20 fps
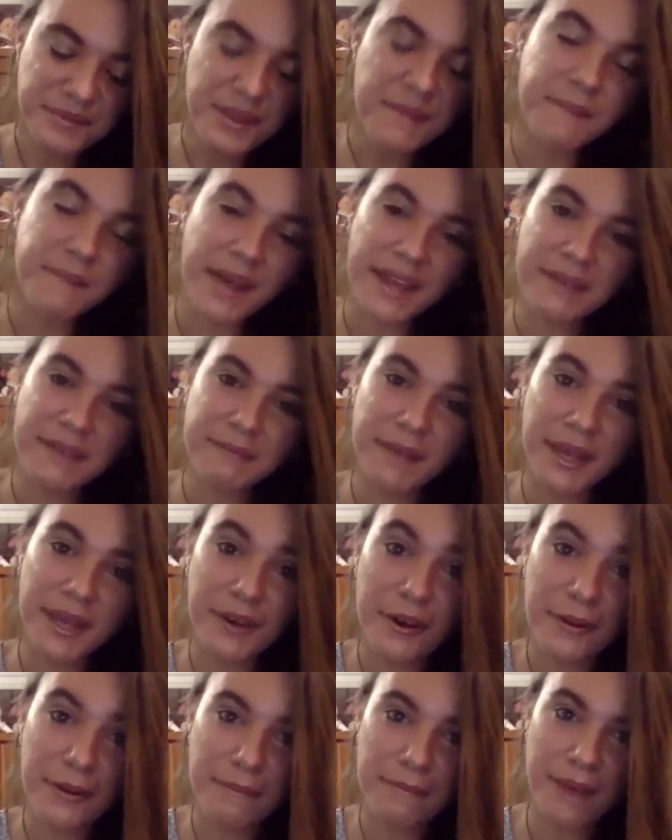
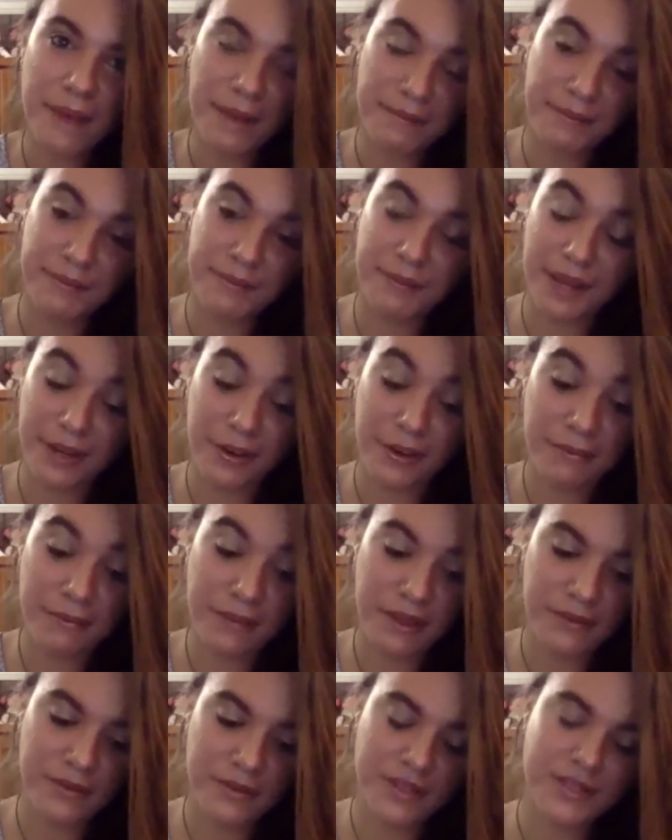my
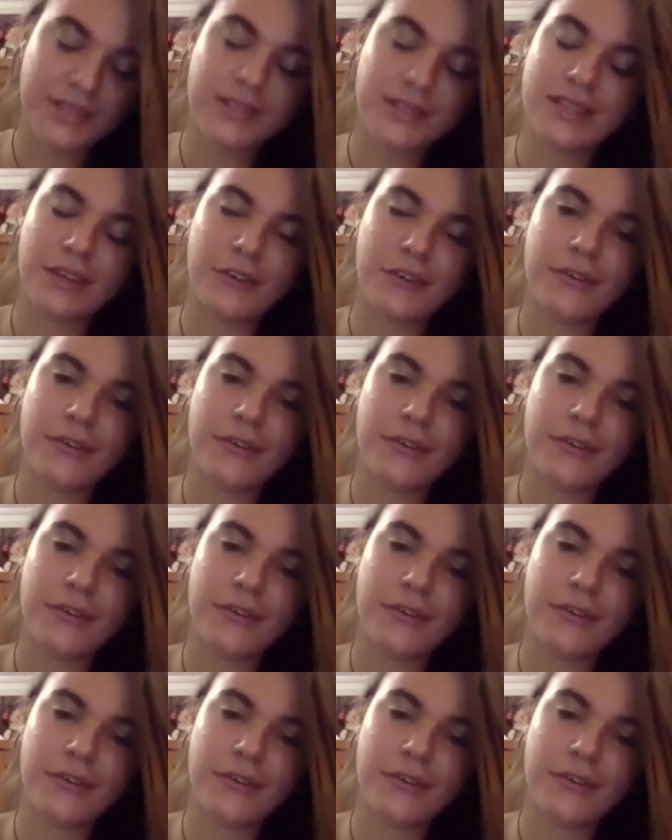godmother was she's